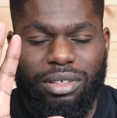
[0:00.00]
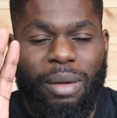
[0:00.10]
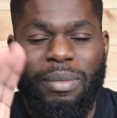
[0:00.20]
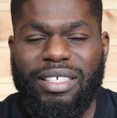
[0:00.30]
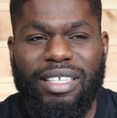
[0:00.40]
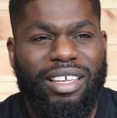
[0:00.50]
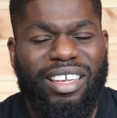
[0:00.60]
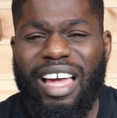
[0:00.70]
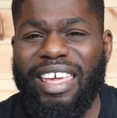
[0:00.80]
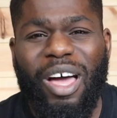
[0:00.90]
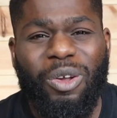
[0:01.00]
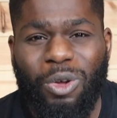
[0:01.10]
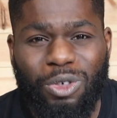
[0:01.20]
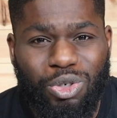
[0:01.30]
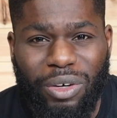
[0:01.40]
I miss it. Can't get out of
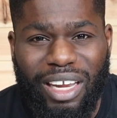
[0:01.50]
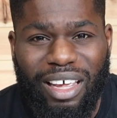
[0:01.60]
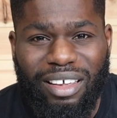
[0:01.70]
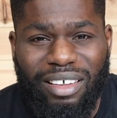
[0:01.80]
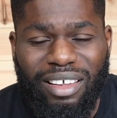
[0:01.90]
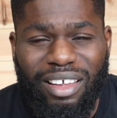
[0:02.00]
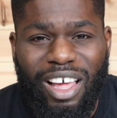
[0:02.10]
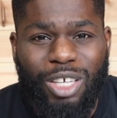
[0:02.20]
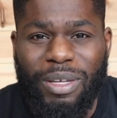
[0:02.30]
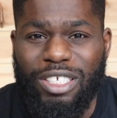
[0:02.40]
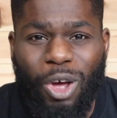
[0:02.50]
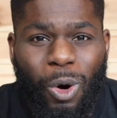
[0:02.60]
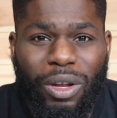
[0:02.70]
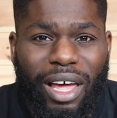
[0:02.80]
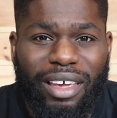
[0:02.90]
the country, can I? I was meant to
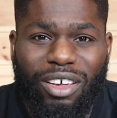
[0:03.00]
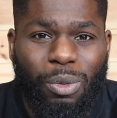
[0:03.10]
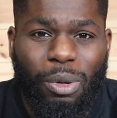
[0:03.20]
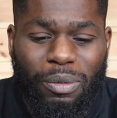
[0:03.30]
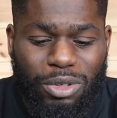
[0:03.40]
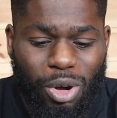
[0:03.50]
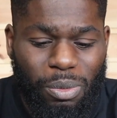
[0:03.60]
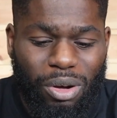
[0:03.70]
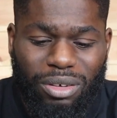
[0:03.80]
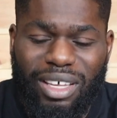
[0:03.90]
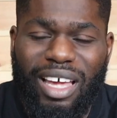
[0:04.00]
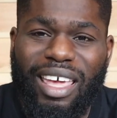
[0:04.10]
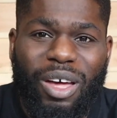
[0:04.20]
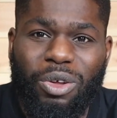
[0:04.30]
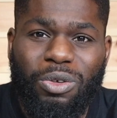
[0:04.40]
go like a couple of months ago, but can't
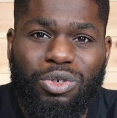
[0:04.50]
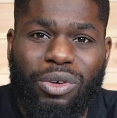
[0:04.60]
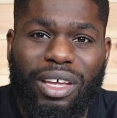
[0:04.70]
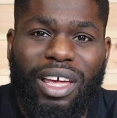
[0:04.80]
get out of the country.